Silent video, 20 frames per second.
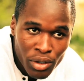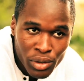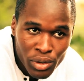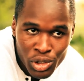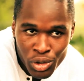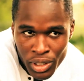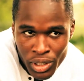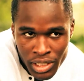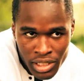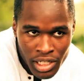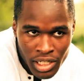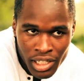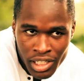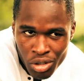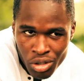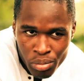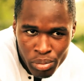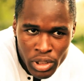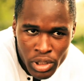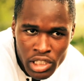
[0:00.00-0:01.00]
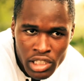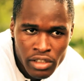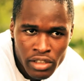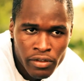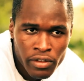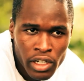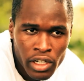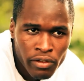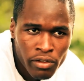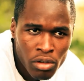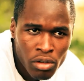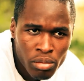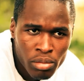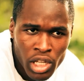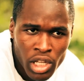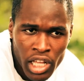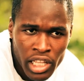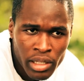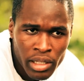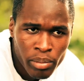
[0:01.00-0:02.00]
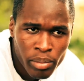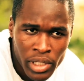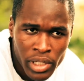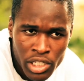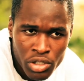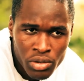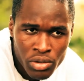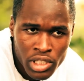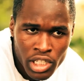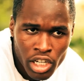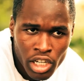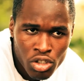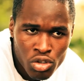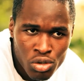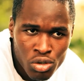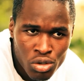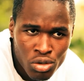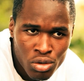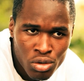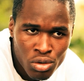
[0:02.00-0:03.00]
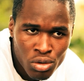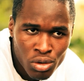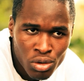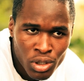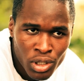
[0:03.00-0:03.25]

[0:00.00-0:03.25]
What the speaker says: Which was a little bit different from the other plays which I used to